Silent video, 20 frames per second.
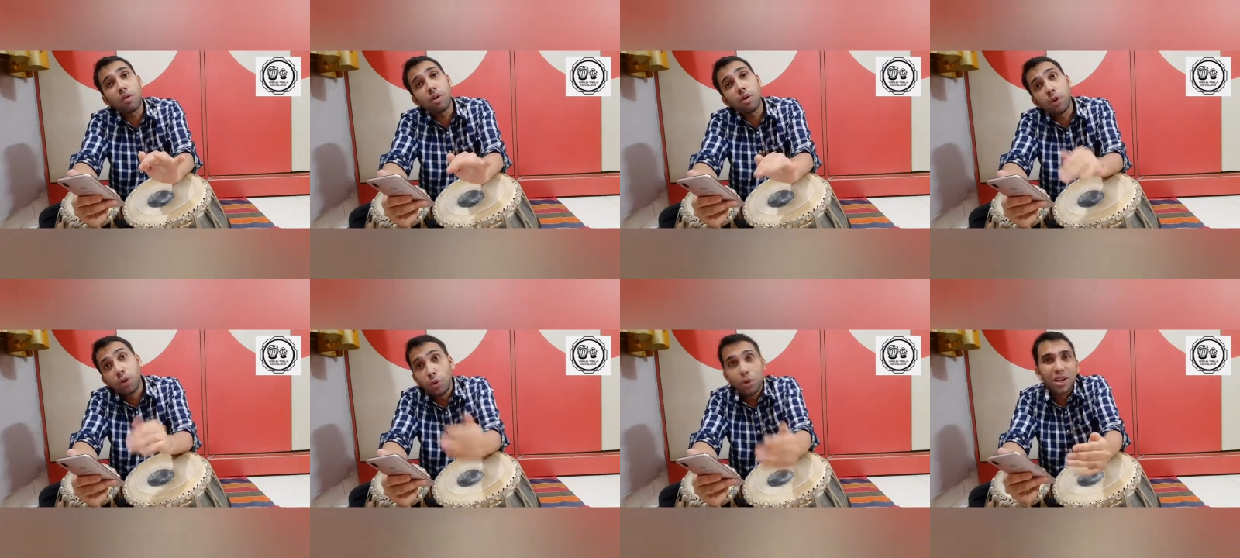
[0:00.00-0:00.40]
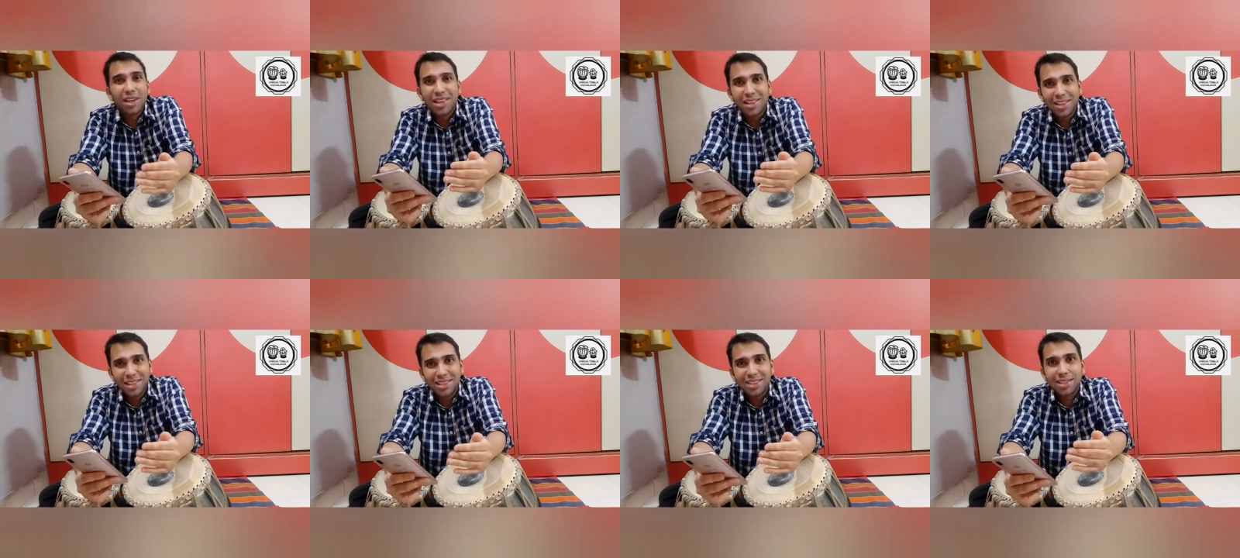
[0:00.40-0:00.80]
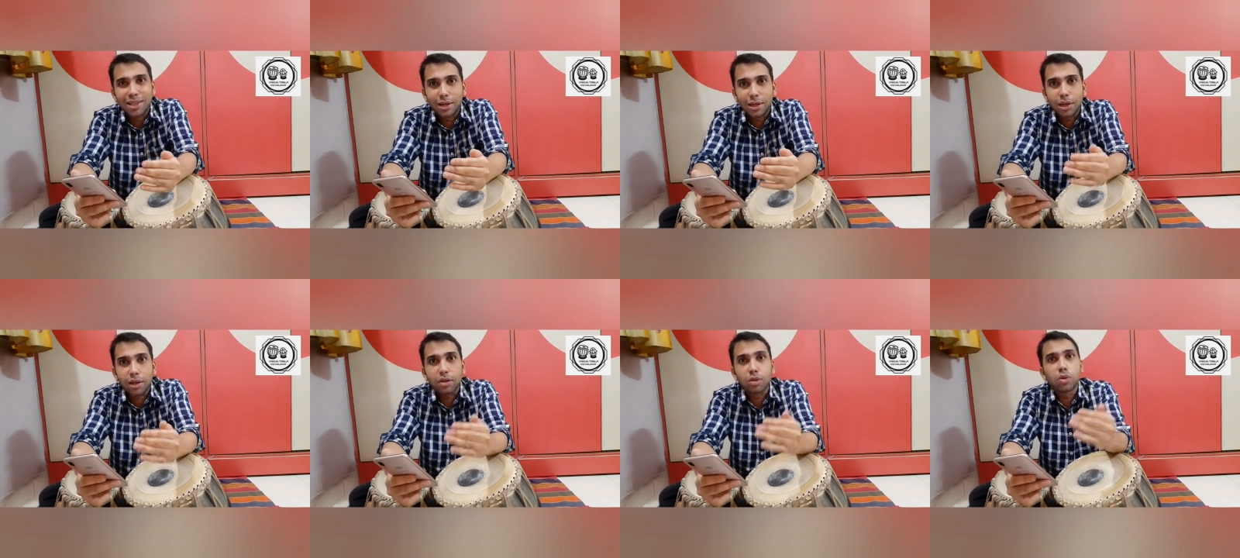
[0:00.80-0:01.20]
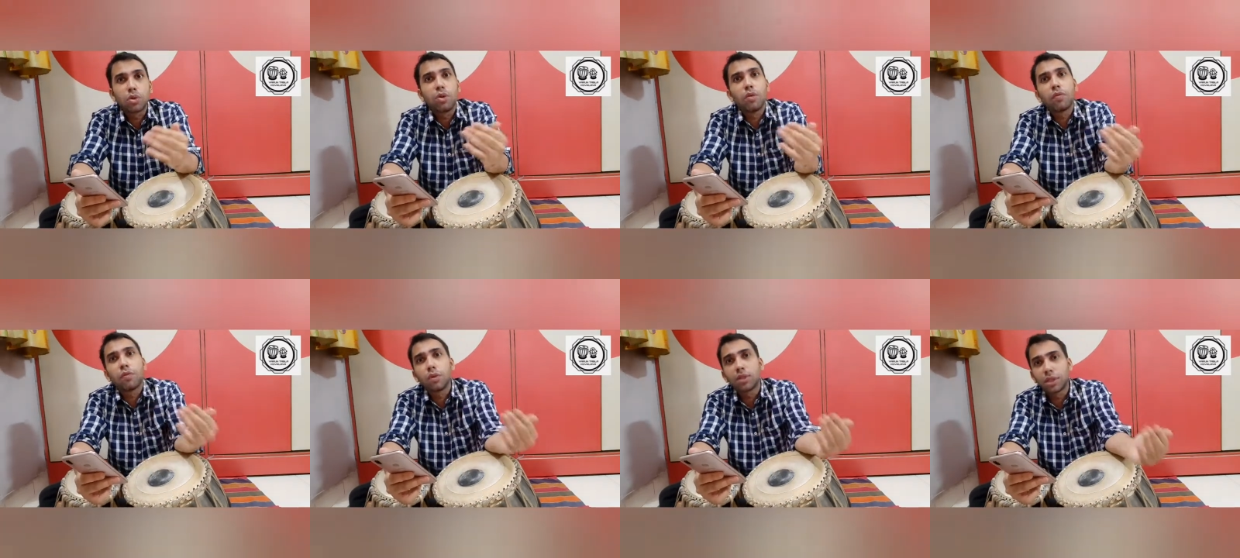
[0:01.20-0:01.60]
during each sitting. So
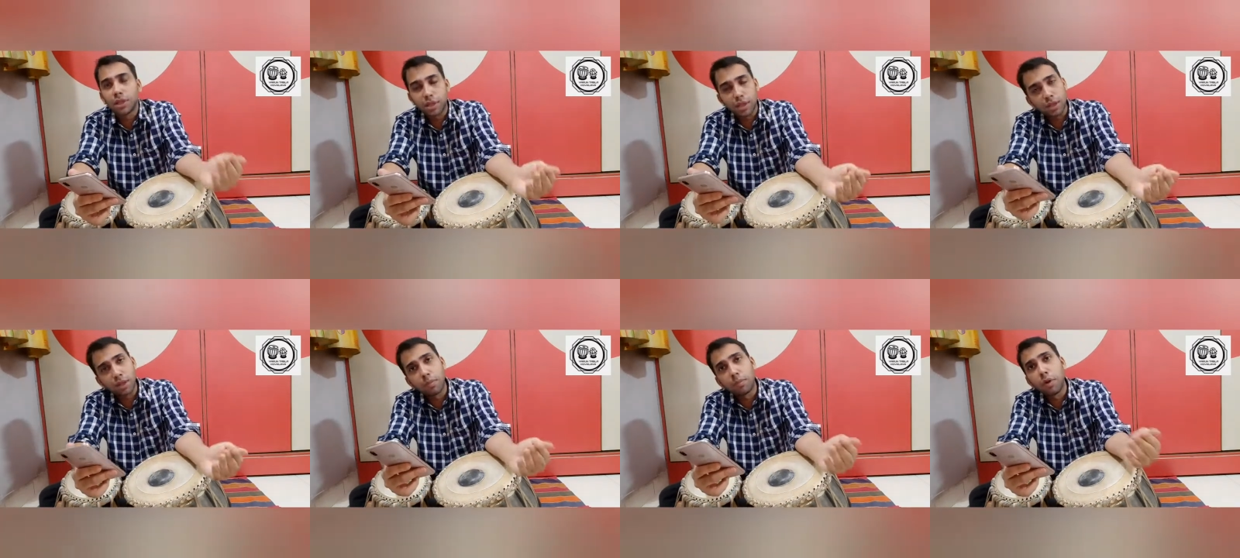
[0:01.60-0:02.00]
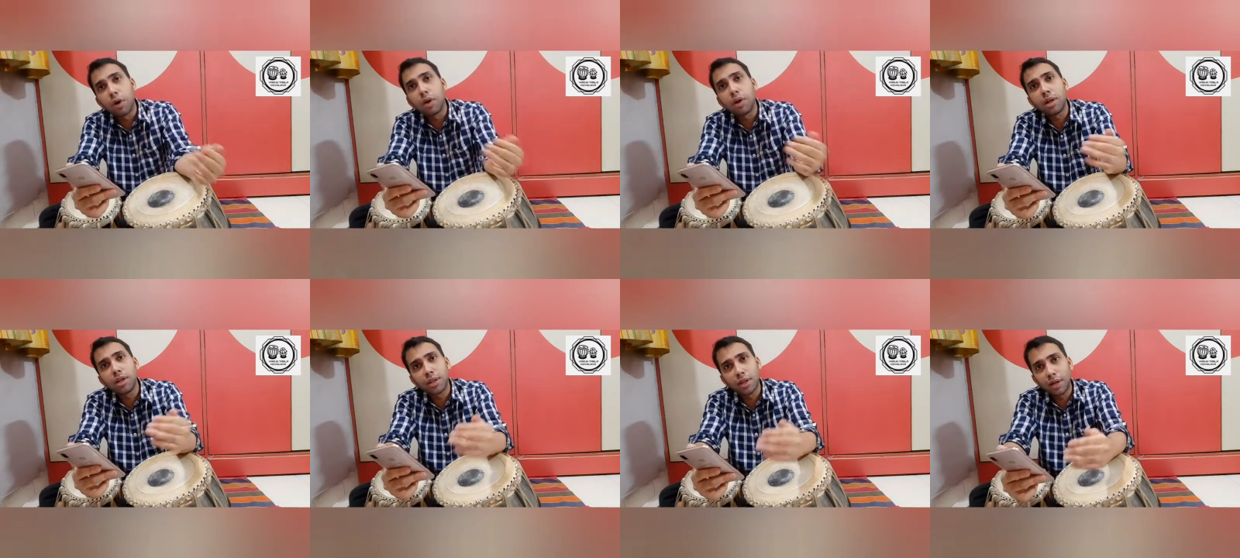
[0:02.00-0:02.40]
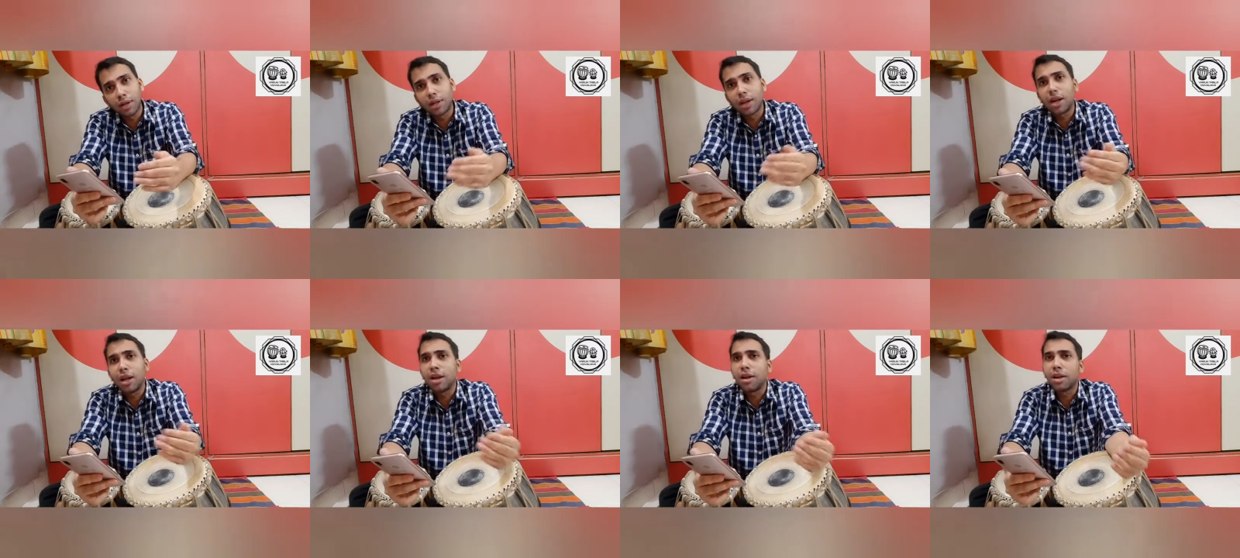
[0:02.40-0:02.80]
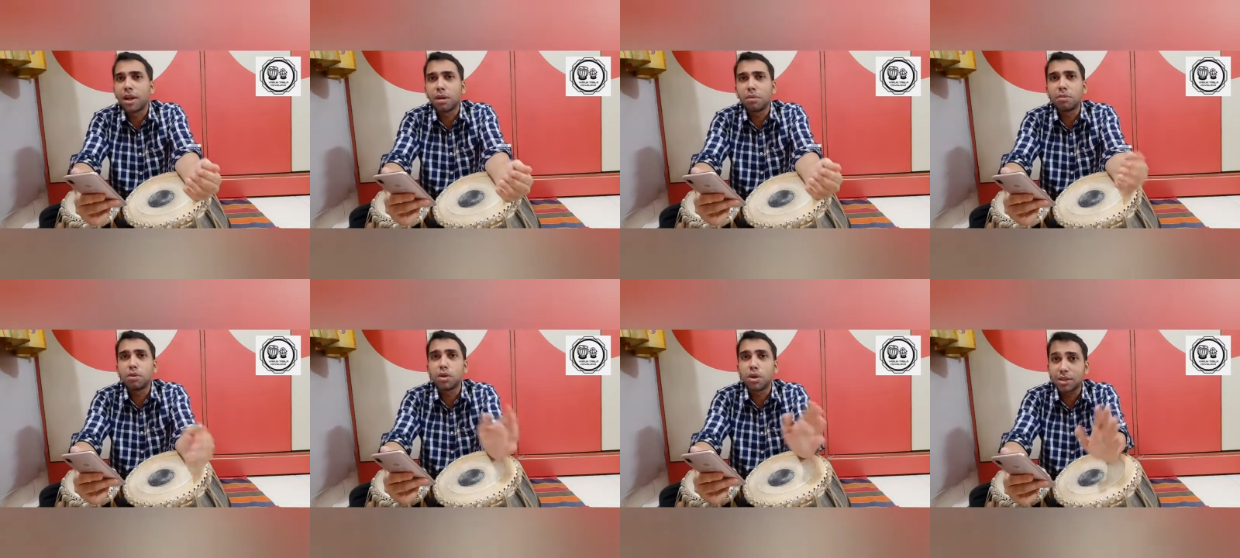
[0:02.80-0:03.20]
if you sit in the morning, then 10
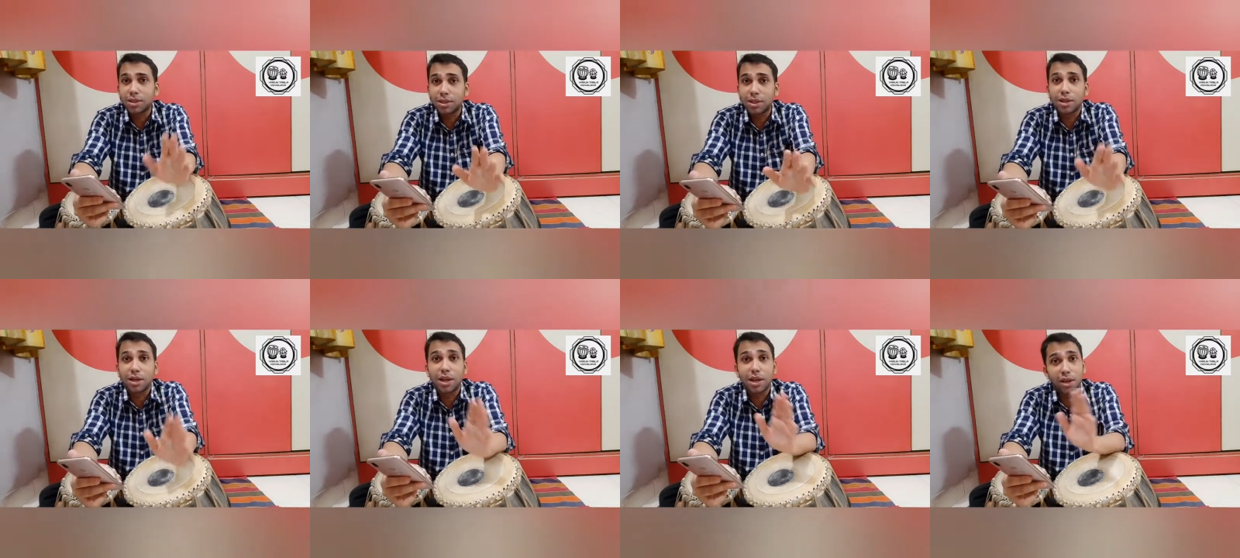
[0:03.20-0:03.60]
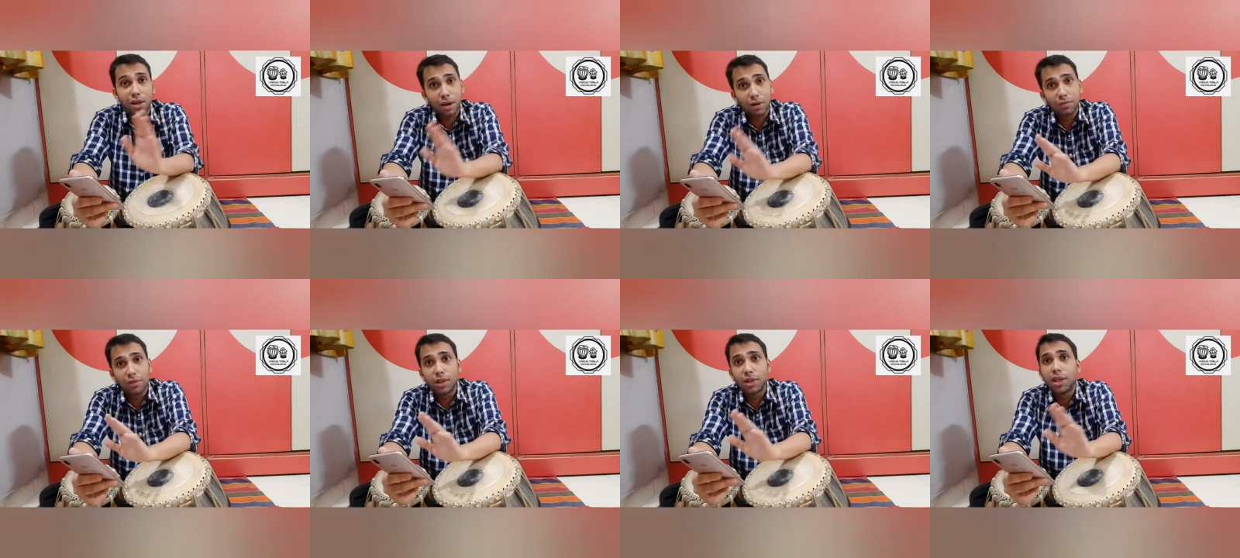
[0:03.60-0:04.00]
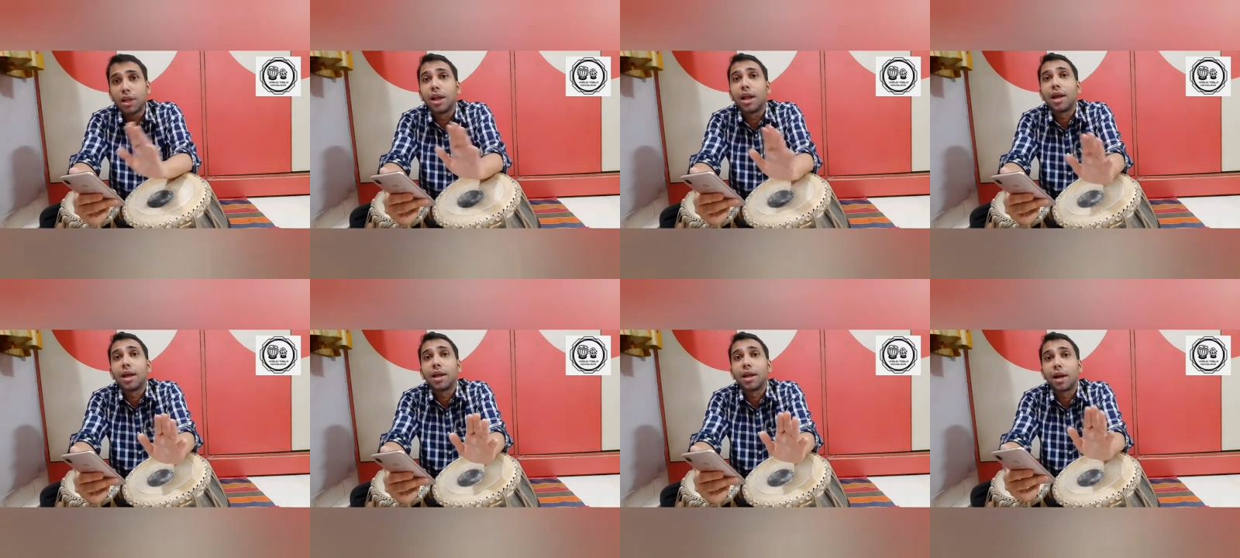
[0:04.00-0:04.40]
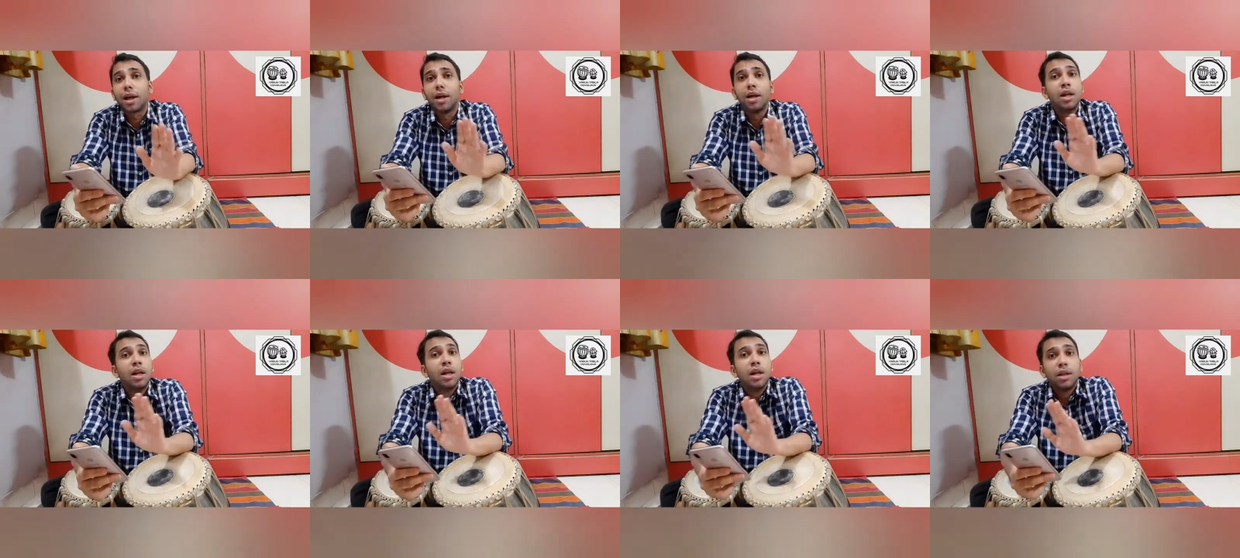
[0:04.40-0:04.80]
times just the theka with the lehra,